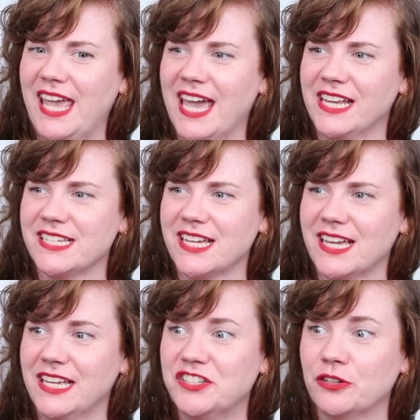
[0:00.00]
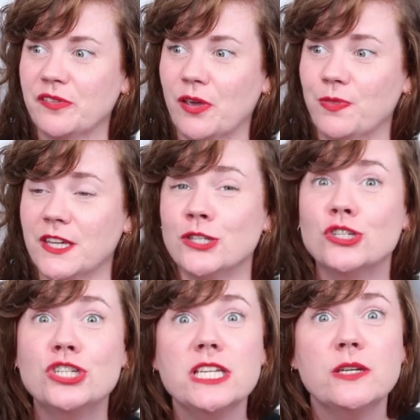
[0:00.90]
It turns out that
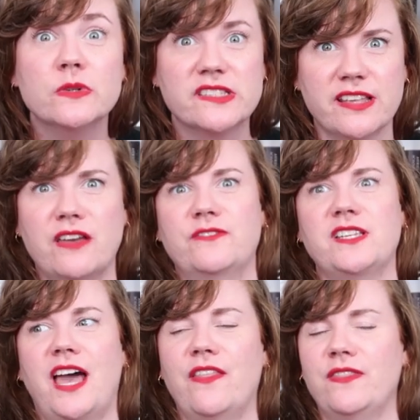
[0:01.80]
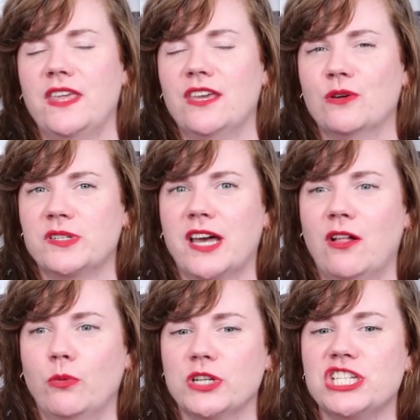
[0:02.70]
she was left at the
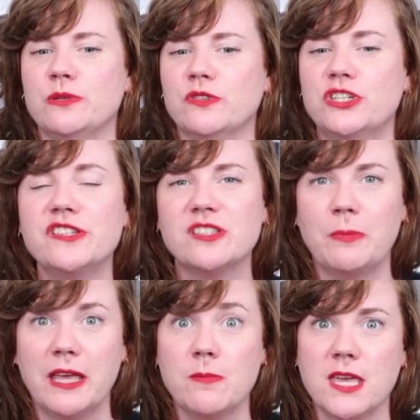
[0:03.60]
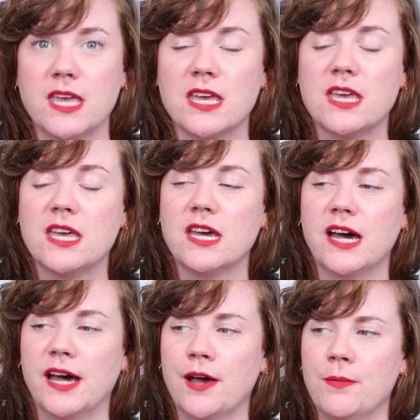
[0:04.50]
hotel when she was just a baby.
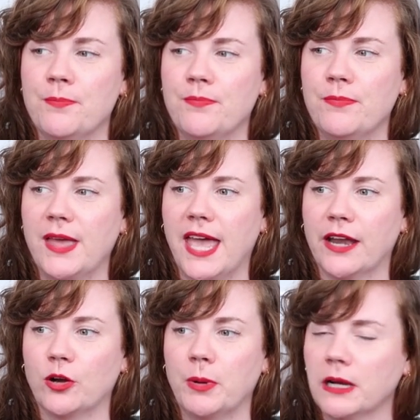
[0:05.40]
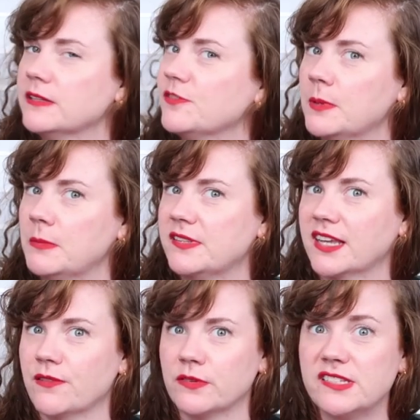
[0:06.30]
And her parents have been
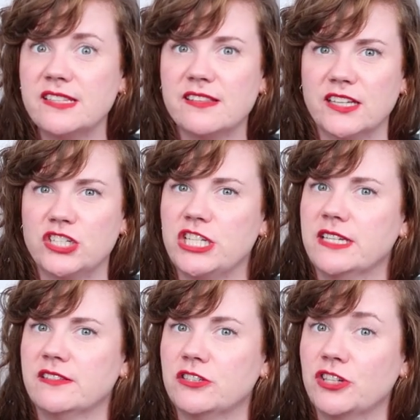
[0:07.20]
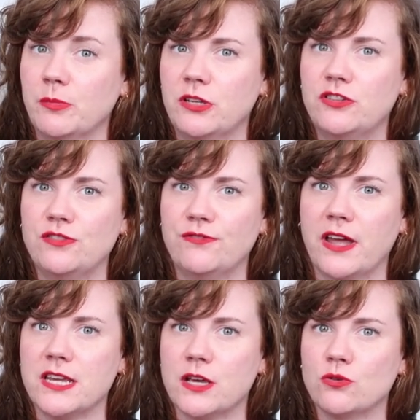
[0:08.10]
missing ever since, and she is determined to
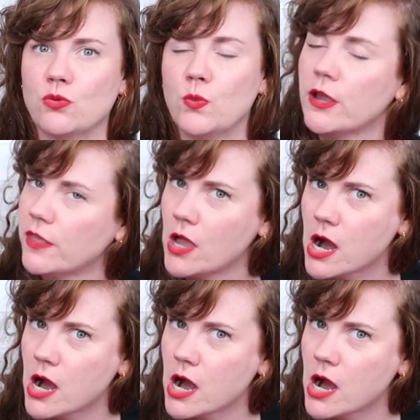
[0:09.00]
find out where they